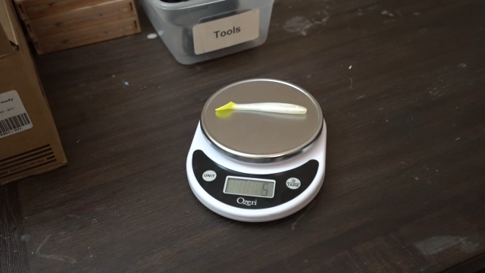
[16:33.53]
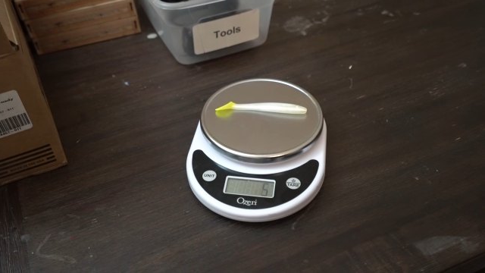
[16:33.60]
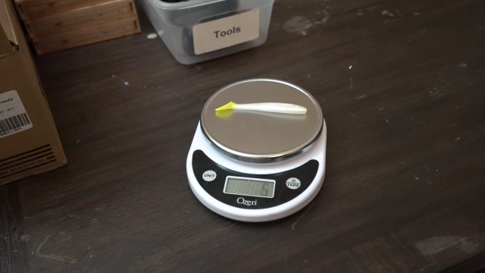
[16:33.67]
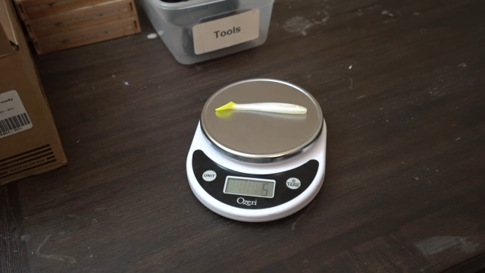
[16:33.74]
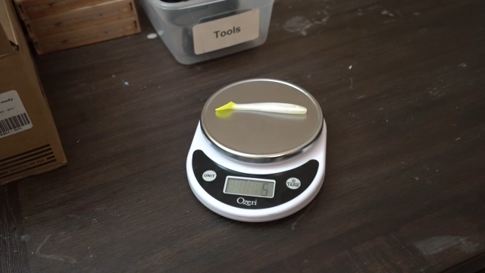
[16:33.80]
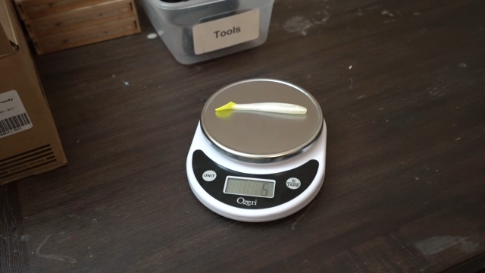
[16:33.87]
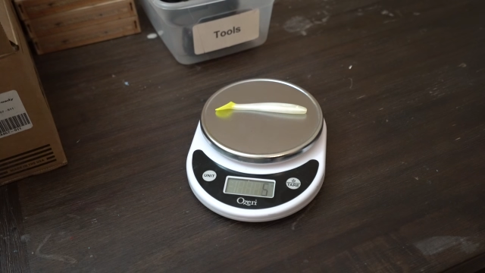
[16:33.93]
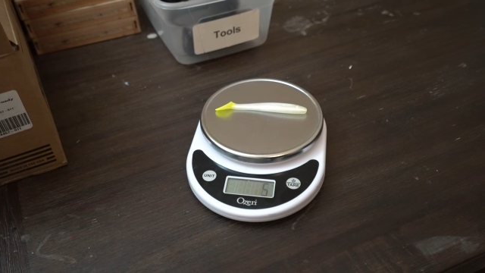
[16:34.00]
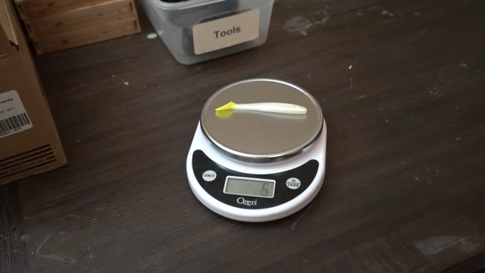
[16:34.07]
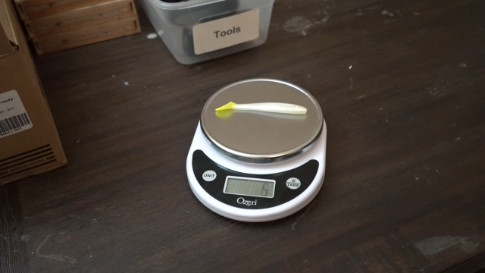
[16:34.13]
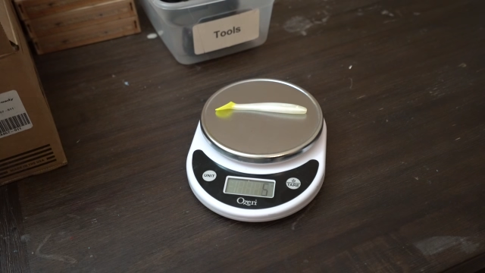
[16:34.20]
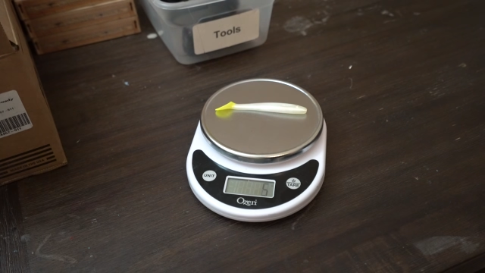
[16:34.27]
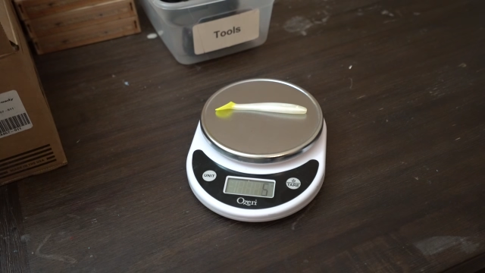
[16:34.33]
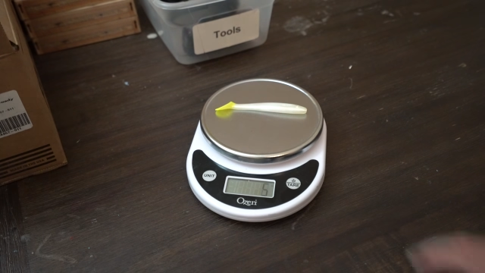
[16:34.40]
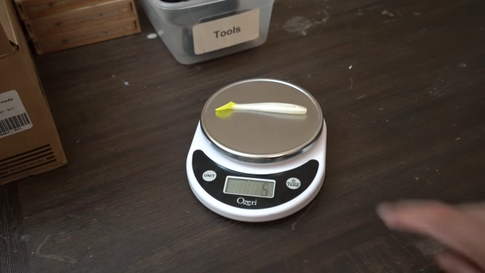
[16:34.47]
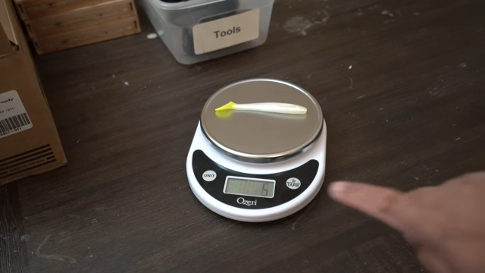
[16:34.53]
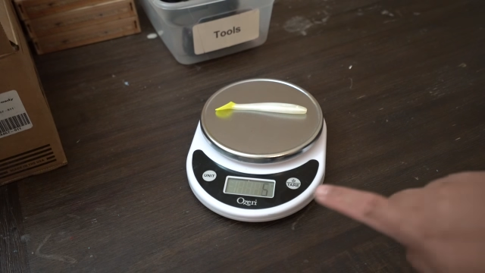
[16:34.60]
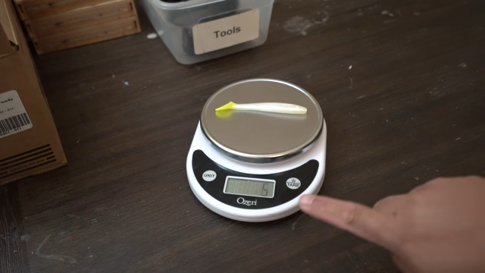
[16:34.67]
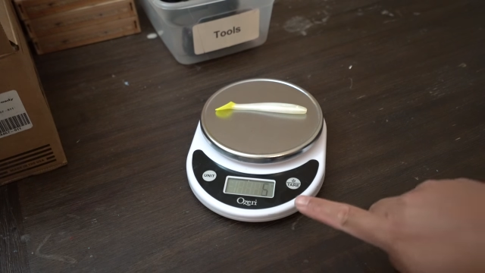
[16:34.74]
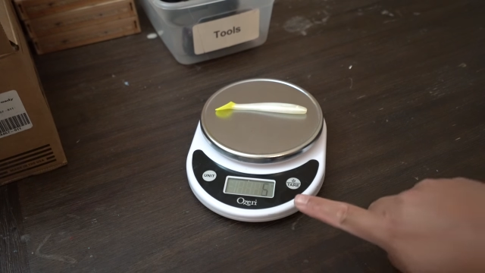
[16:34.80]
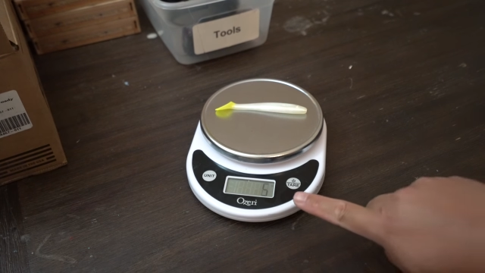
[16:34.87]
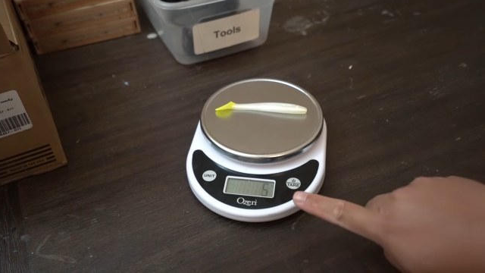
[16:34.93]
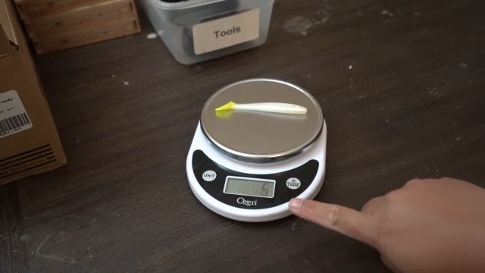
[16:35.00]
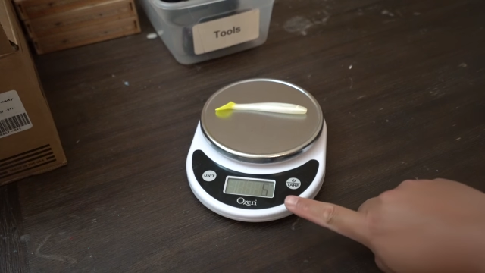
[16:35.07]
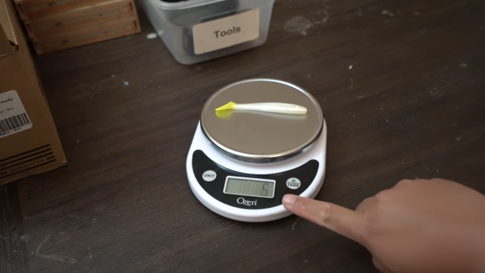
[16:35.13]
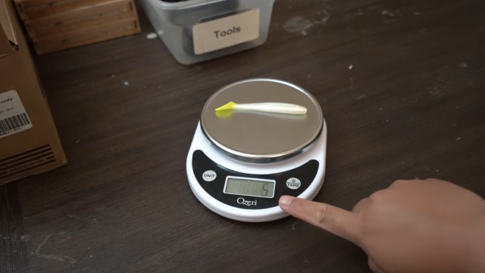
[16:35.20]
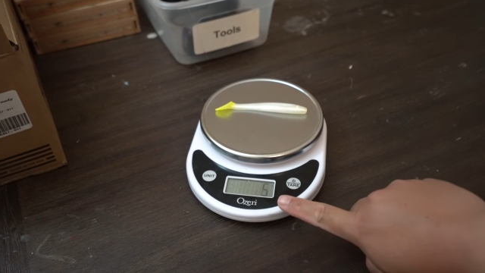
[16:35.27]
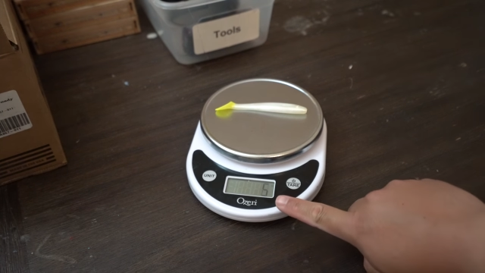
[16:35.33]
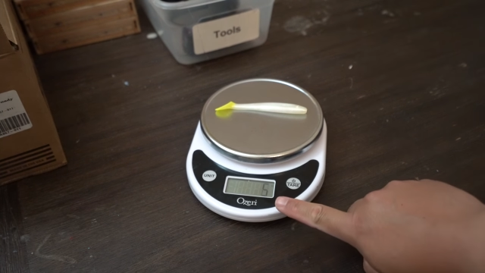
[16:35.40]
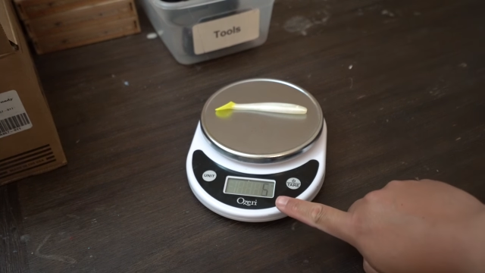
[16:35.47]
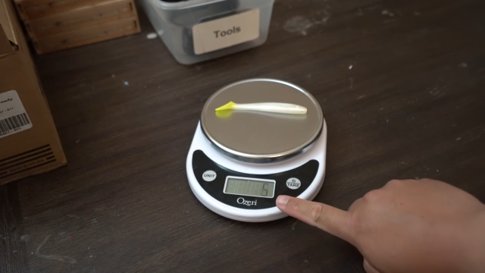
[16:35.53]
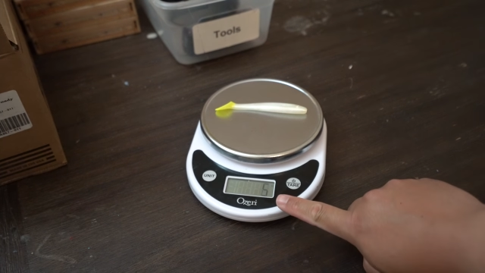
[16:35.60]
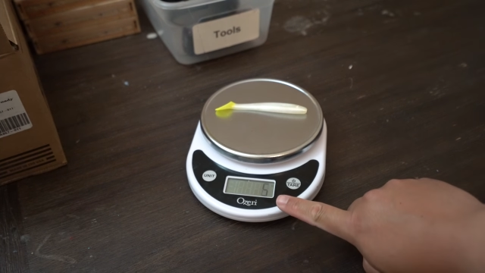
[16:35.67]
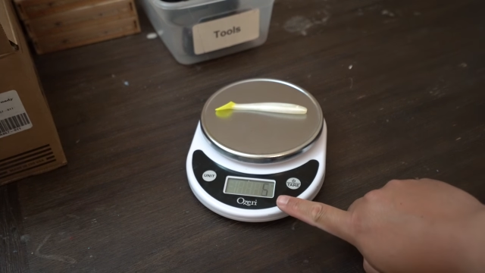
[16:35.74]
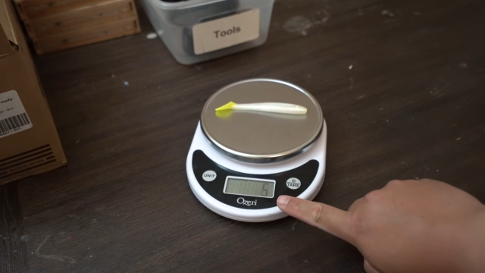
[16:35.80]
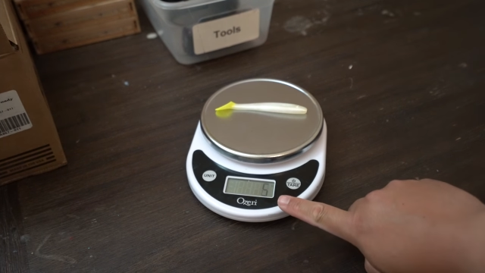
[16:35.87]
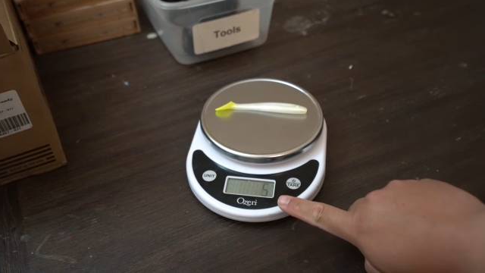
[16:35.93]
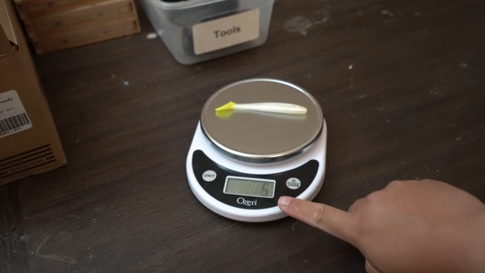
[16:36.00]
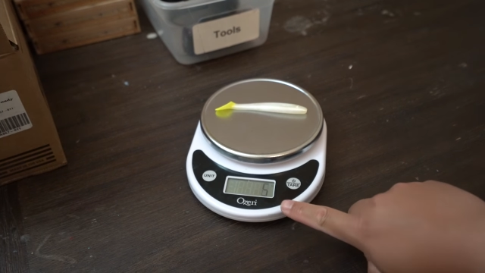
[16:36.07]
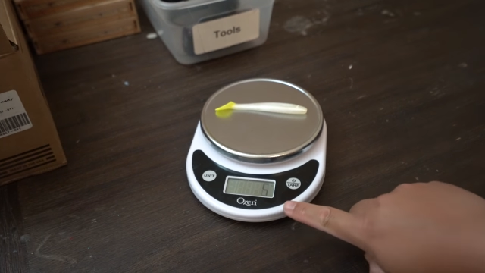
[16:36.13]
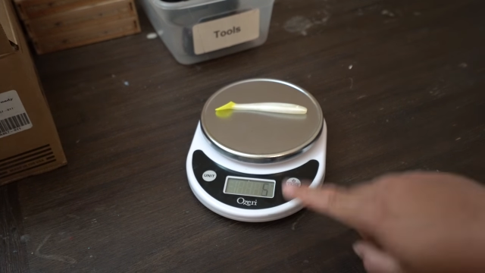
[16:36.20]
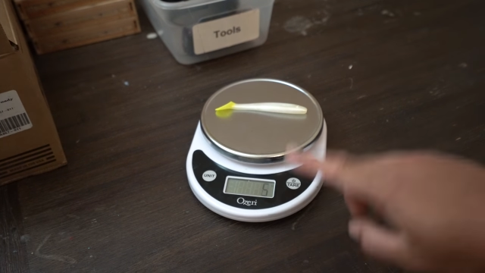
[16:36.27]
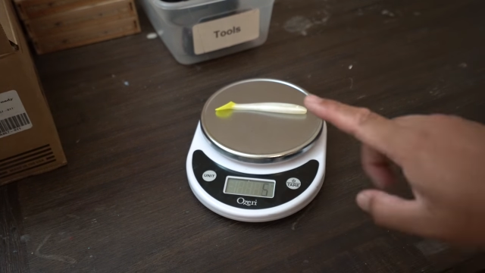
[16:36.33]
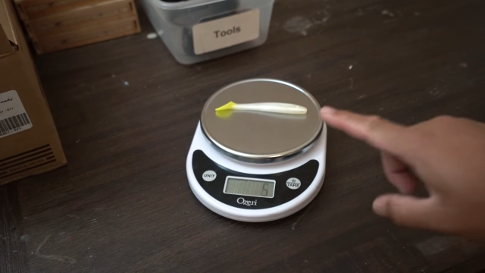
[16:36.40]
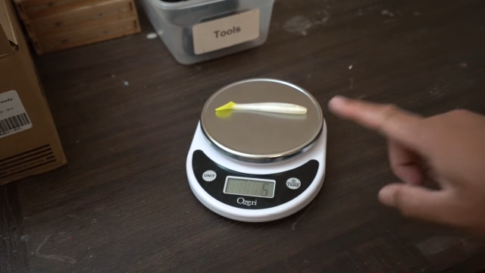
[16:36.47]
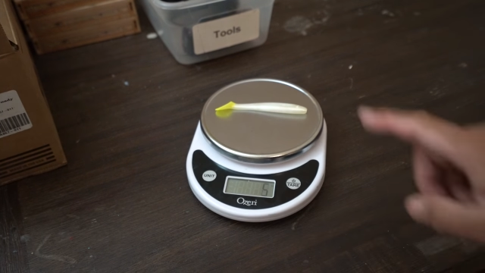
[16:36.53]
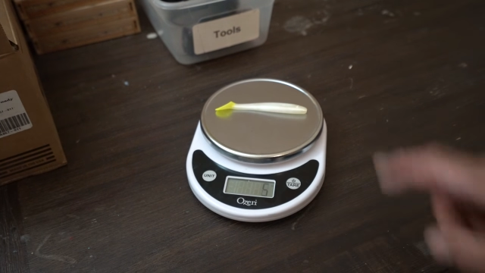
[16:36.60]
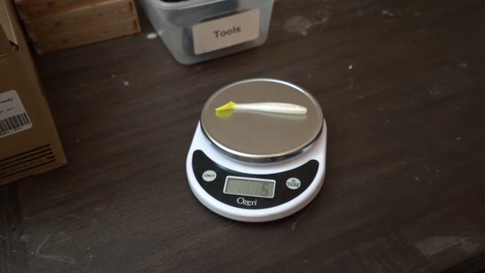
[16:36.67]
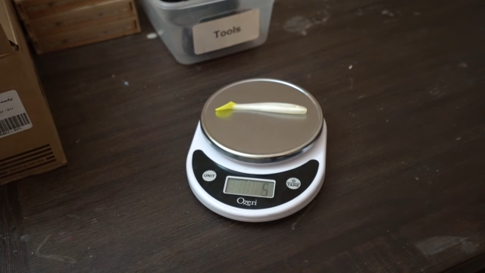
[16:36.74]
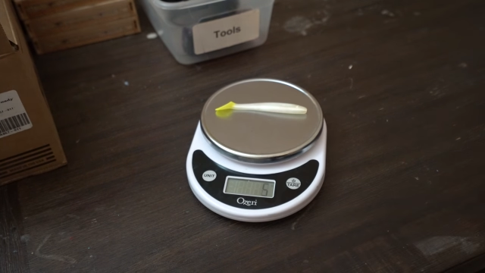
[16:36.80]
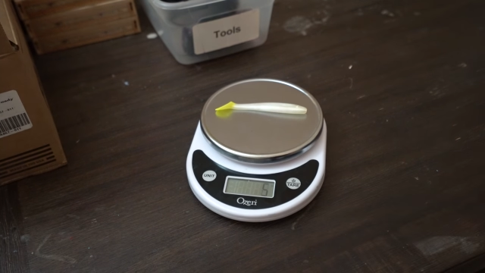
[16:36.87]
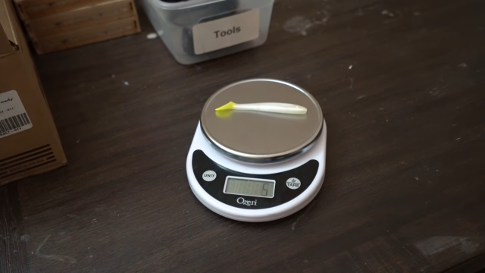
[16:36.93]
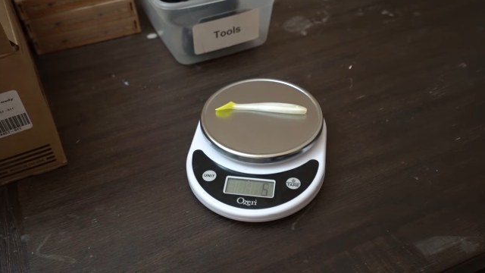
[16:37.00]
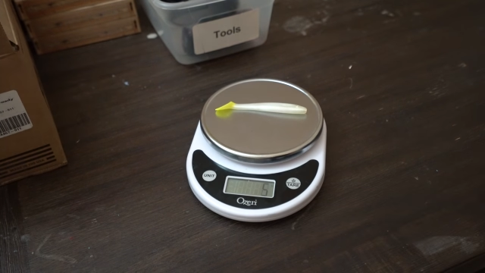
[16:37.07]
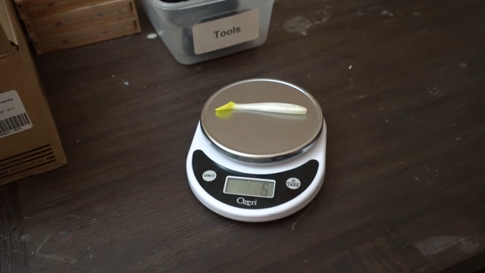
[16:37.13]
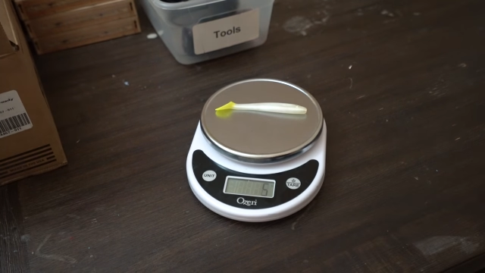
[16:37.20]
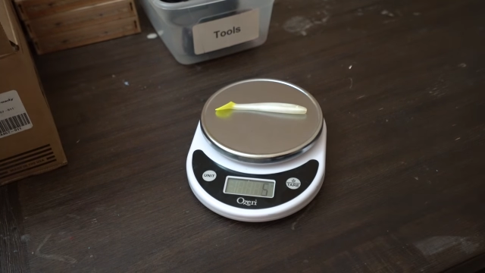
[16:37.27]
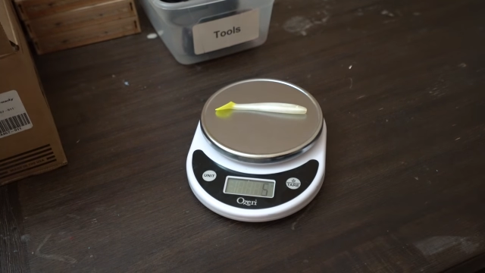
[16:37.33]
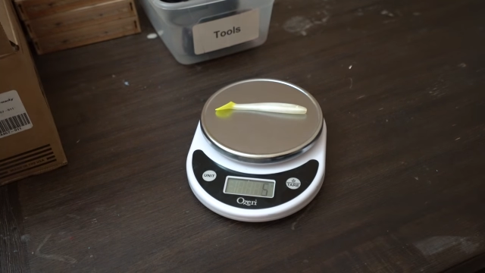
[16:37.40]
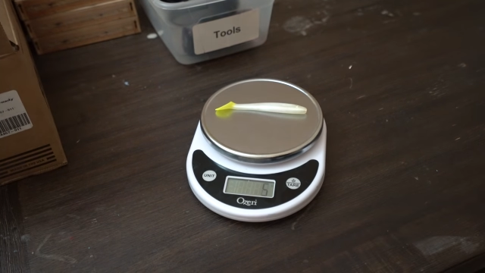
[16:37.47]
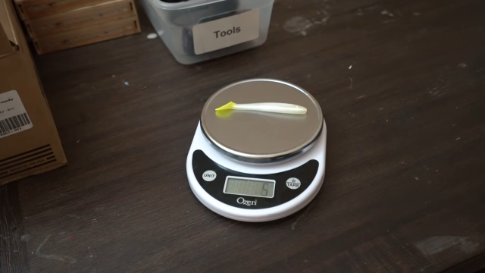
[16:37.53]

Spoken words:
Nobody's mouth can be seen.